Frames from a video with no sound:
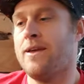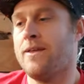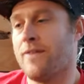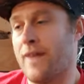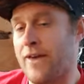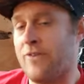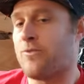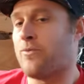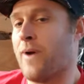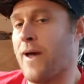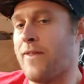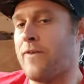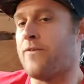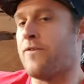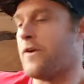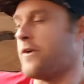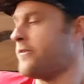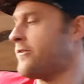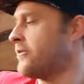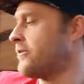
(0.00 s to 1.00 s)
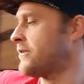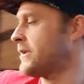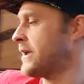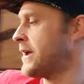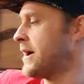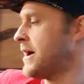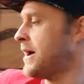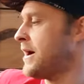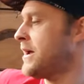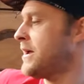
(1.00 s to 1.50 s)
That's where the fish usually
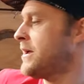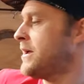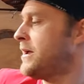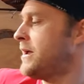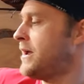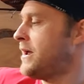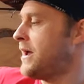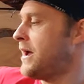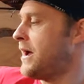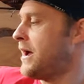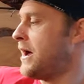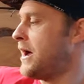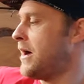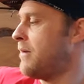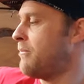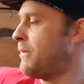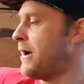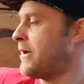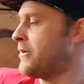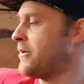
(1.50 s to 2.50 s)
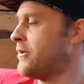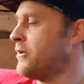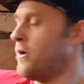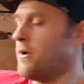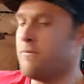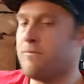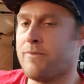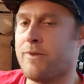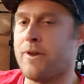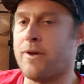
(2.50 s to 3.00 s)
are. And you're not